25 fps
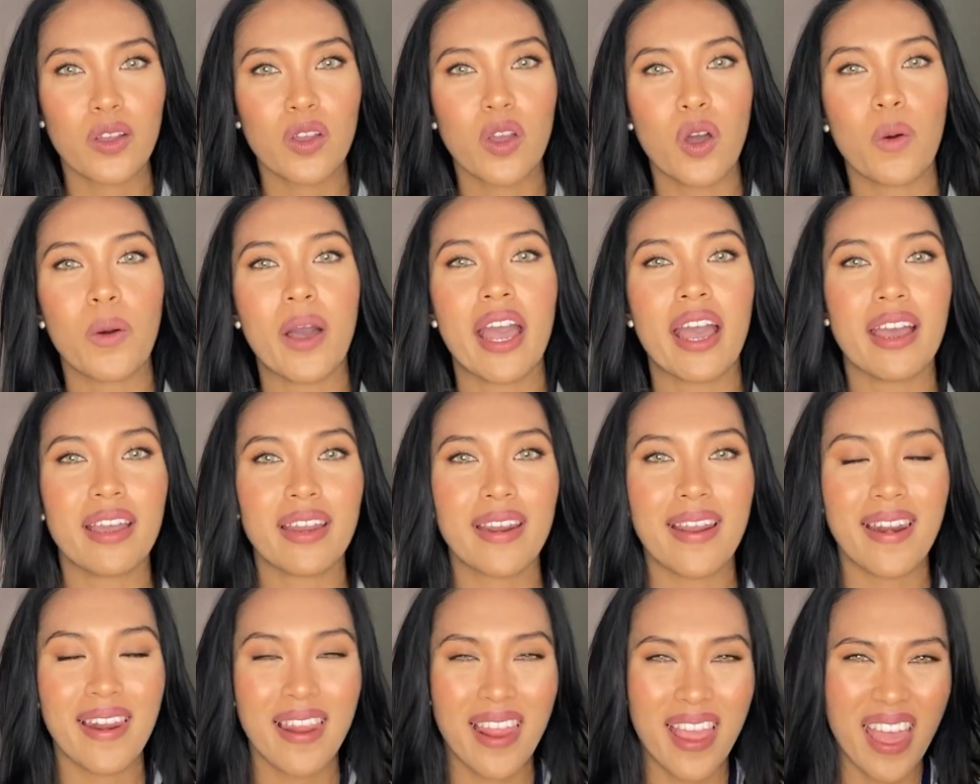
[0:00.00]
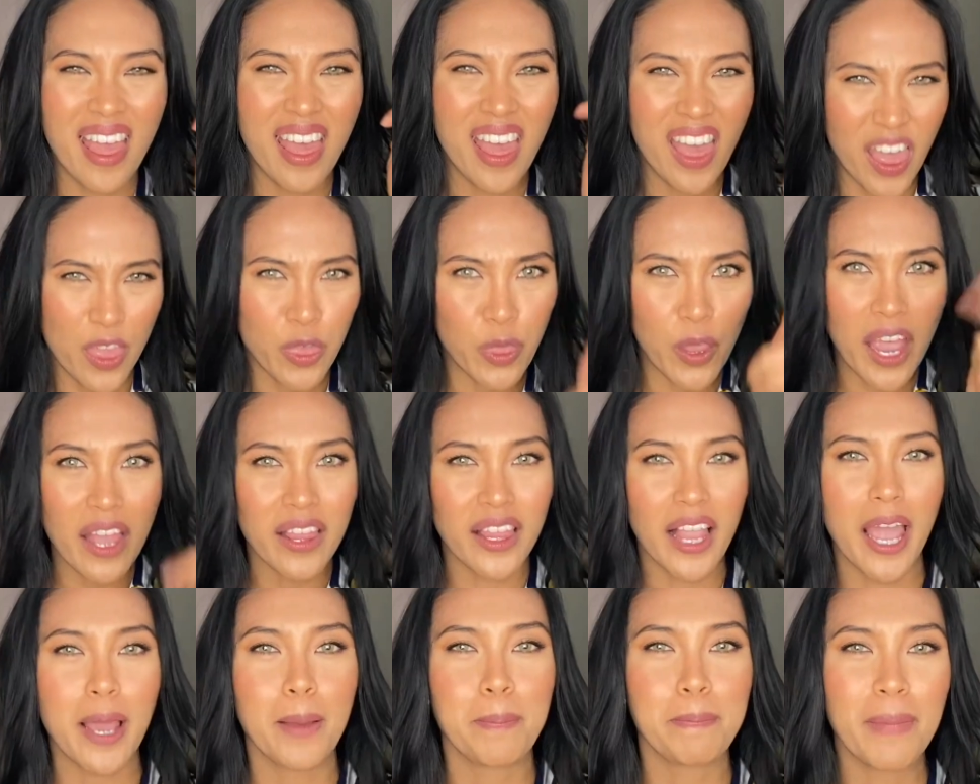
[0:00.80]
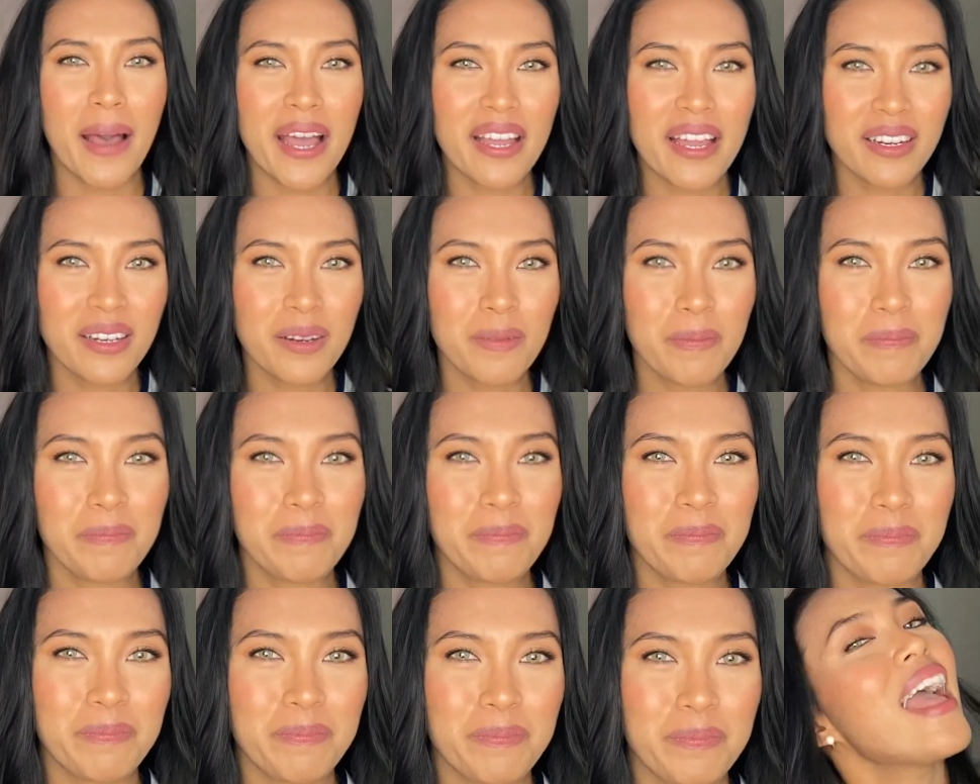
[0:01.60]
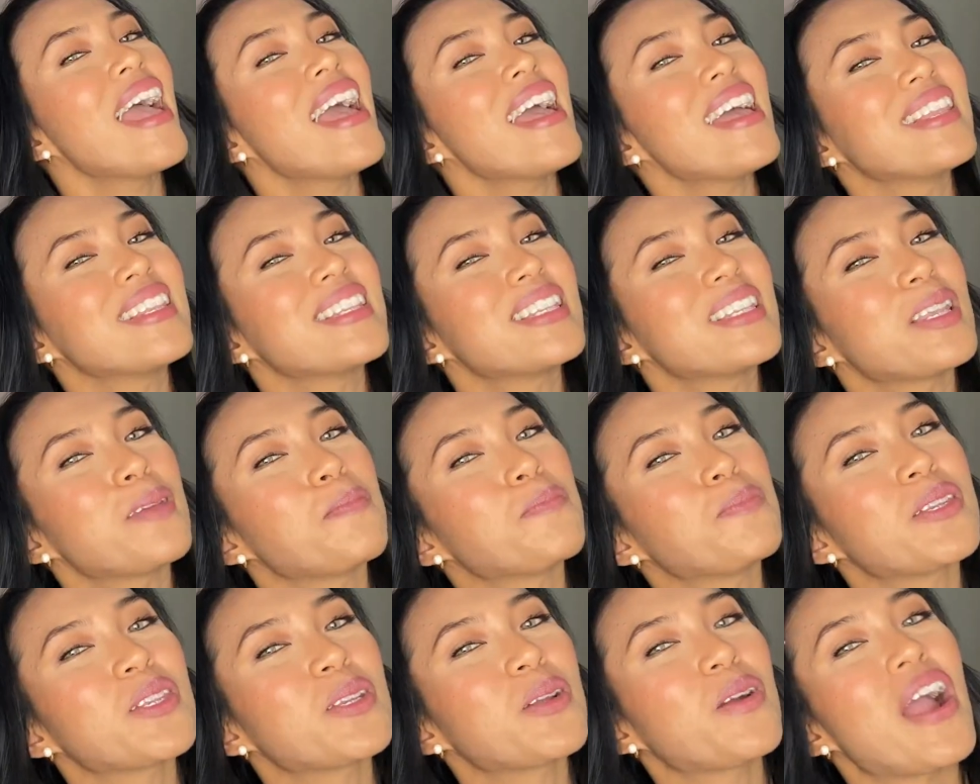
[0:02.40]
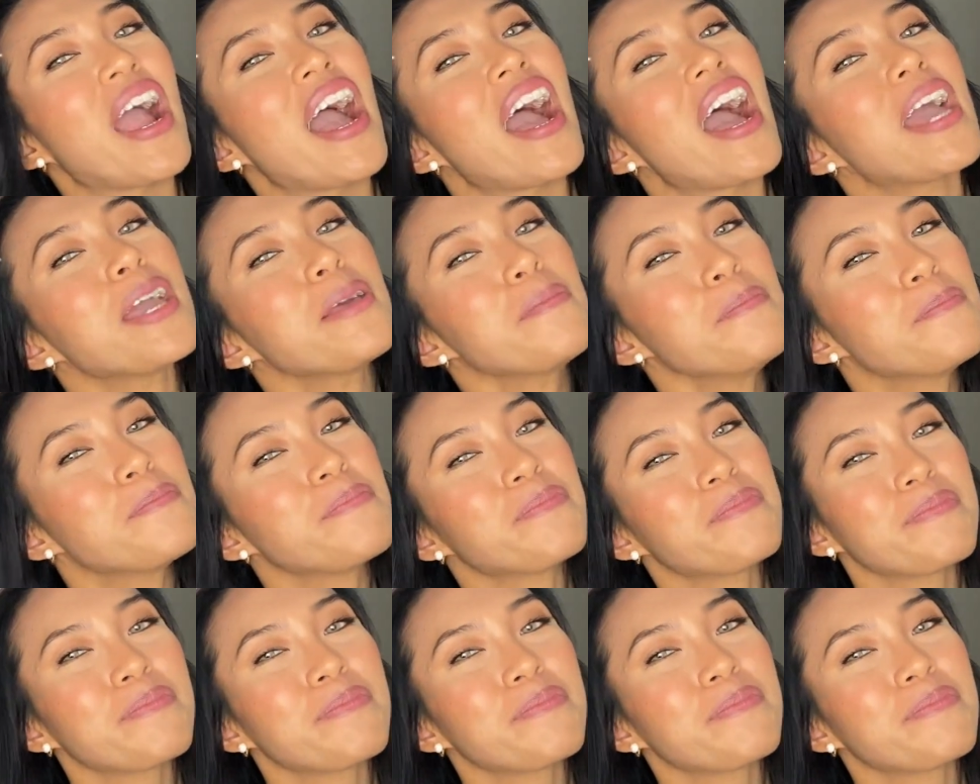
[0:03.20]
go ahead and hit that like button and subscribe.